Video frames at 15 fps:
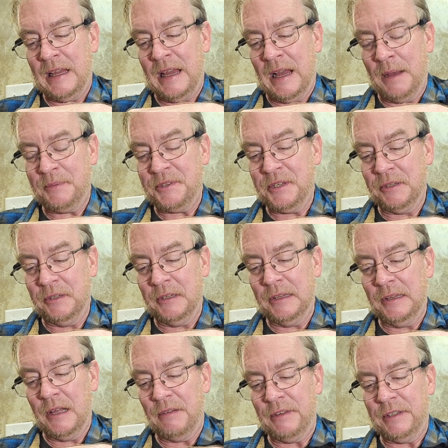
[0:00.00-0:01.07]

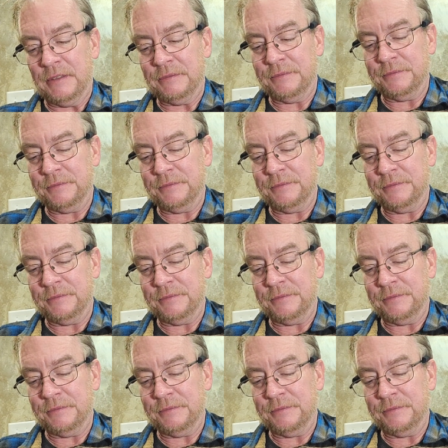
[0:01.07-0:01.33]
Absolutely love it.